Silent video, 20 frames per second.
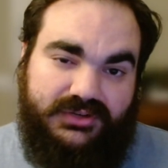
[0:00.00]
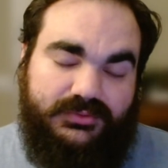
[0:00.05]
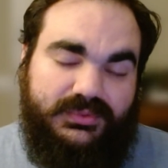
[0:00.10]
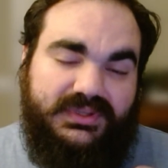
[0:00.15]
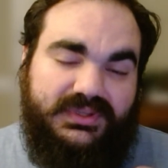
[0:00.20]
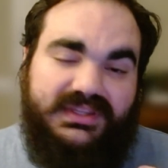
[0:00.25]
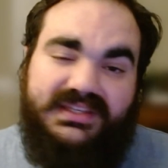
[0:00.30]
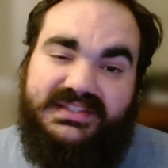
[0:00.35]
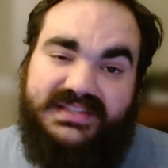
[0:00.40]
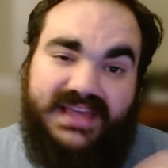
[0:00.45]

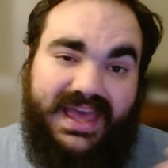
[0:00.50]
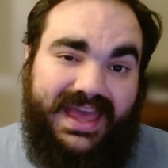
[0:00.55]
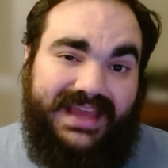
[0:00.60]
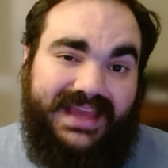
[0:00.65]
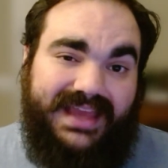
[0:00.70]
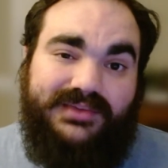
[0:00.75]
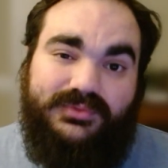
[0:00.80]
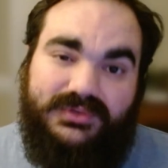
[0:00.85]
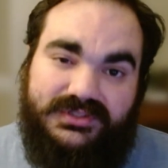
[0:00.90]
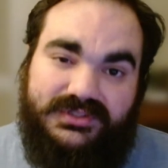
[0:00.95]
really to
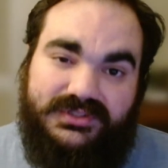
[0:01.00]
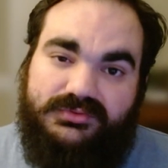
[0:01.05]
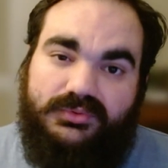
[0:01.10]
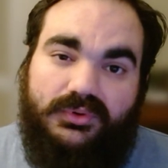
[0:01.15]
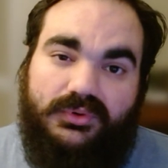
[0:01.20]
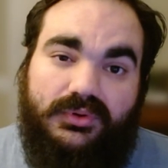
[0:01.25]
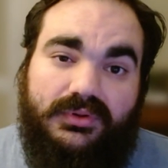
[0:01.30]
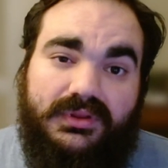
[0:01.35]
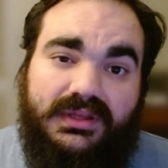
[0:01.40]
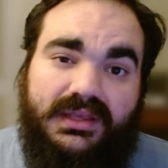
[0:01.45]
anyone's
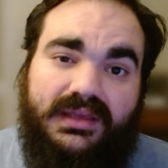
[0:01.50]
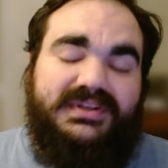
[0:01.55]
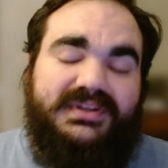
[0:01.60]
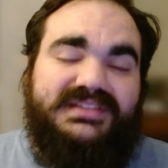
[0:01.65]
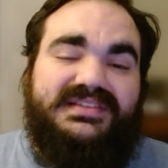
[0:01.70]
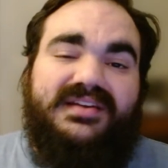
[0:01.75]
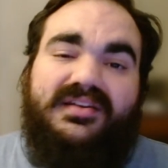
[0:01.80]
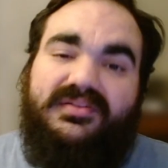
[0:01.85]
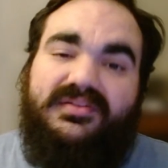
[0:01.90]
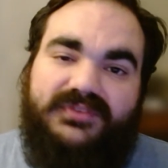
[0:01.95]
role, but
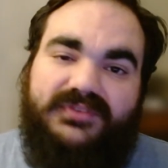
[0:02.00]
it's not